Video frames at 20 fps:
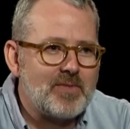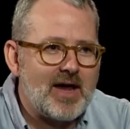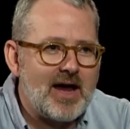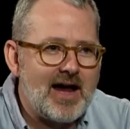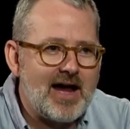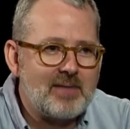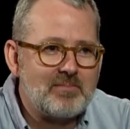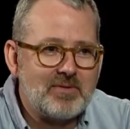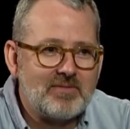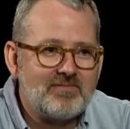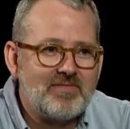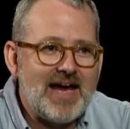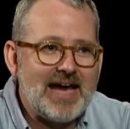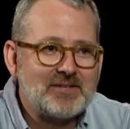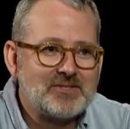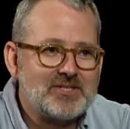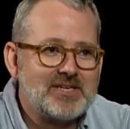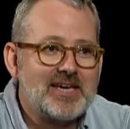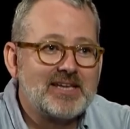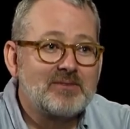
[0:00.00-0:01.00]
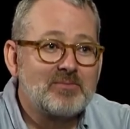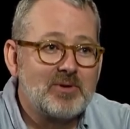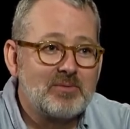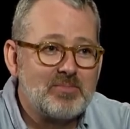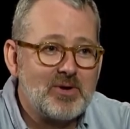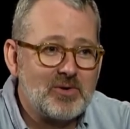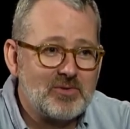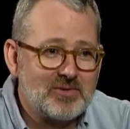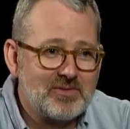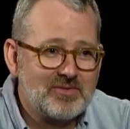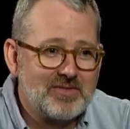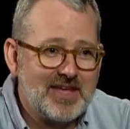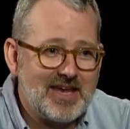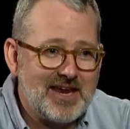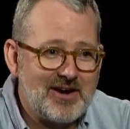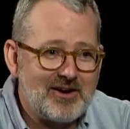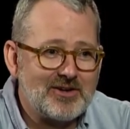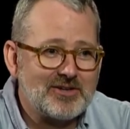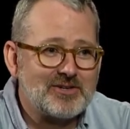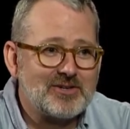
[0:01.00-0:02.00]
I've been fascinated with both
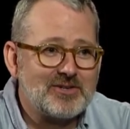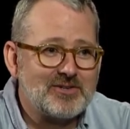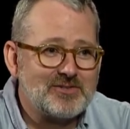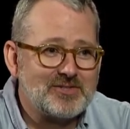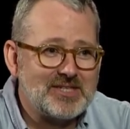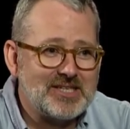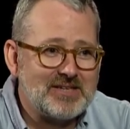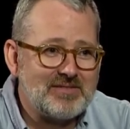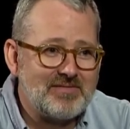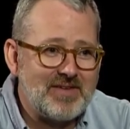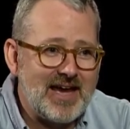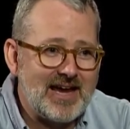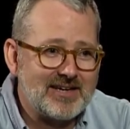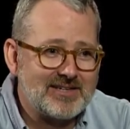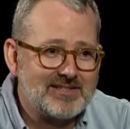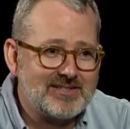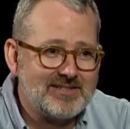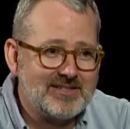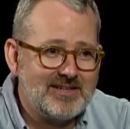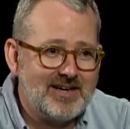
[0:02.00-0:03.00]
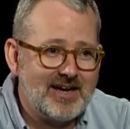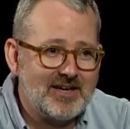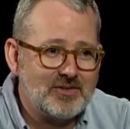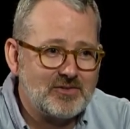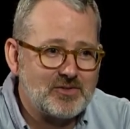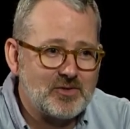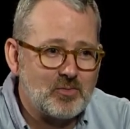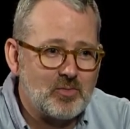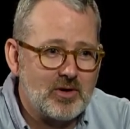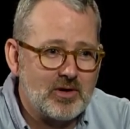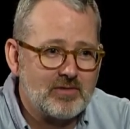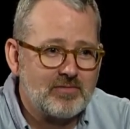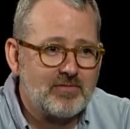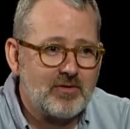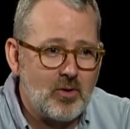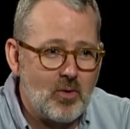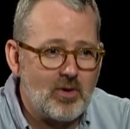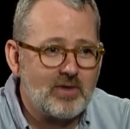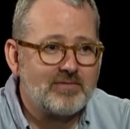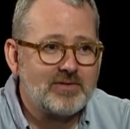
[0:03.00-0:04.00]
characters. In fact, I used to work for
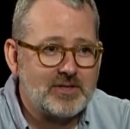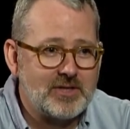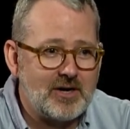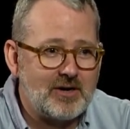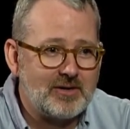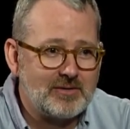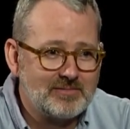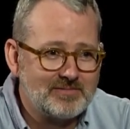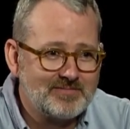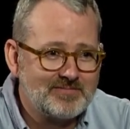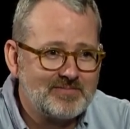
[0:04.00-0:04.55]
Gore Vidal.